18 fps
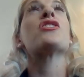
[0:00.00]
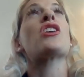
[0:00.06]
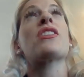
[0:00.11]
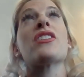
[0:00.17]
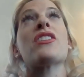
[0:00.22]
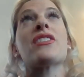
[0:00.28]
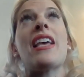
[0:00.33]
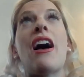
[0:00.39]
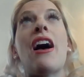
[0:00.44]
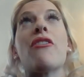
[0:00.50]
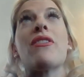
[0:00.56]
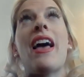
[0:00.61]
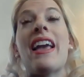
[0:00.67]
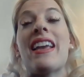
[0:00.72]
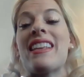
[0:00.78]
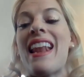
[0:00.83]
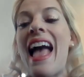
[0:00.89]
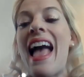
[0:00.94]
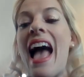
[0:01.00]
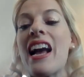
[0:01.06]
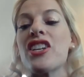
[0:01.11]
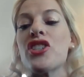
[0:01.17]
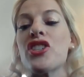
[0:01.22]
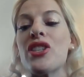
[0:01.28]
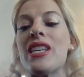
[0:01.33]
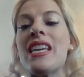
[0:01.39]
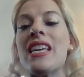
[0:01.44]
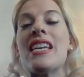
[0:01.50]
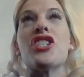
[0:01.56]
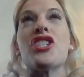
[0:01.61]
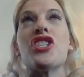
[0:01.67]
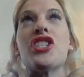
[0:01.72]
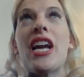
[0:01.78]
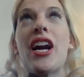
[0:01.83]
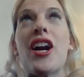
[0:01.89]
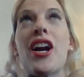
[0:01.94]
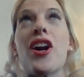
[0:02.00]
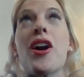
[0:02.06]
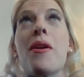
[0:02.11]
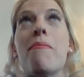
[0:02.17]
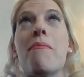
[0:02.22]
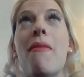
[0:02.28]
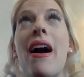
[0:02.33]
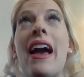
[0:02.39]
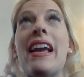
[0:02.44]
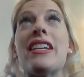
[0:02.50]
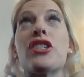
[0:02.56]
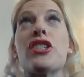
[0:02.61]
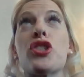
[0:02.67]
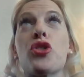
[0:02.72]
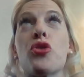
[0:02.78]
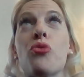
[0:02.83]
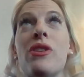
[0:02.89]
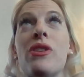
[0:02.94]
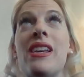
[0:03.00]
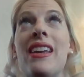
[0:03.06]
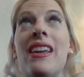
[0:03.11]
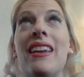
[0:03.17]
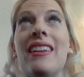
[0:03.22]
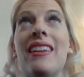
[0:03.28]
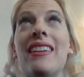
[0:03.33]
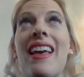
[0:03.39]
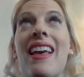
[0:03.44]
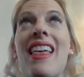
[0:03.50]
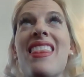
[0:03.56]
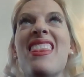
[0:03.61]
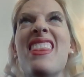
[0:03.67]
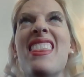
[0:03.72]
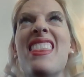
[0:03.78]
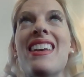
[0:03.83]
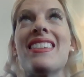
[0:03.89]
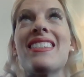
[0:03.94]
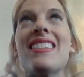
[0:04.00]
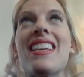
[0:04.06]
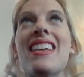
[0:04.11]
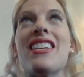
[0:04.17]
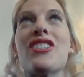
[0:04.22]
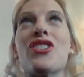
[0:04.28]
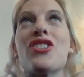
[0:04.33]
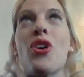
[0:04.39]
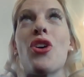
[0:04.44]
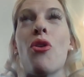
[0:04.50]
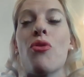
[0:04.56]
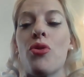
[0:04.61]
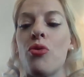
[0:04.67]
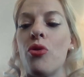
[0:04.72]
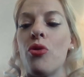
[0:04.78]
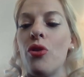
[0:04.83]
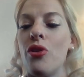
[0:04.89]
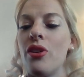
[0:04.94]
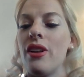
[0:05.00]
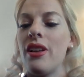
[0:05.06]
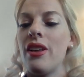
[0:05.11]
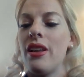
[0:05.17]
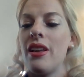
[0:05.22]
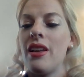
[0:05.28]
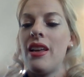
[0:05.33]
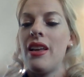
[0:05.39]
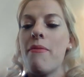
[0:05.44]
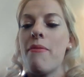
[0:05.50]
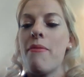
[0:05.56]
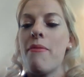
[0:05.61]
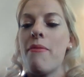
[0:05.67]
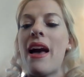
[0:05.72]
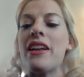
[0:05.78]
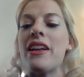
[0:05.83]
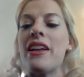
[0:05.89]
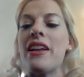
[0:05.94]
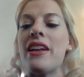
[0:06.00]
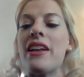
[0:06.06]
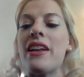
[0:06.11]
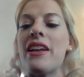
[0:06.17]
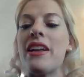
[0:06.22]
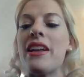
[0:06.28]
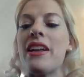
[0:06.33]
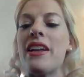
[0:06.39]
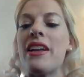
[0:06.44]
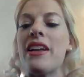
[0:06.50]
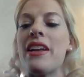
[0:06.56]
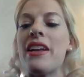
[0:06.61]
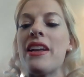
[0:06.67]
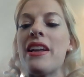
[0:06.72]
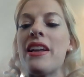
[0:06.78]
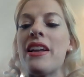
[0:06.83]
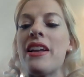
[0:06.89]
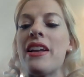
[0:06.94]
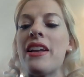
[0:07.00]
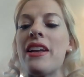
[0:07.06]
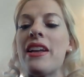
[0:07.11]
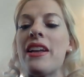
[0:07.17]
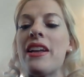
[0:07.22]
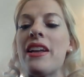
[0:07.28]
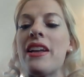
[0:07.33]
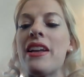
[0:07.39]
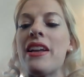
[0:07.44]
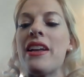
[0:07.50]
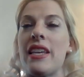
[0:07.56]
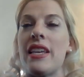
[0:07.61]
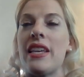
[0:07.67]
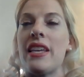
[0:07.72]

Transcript: Check this out. I can actually share my screen. This is so cool. Imagine all the possibilities for this.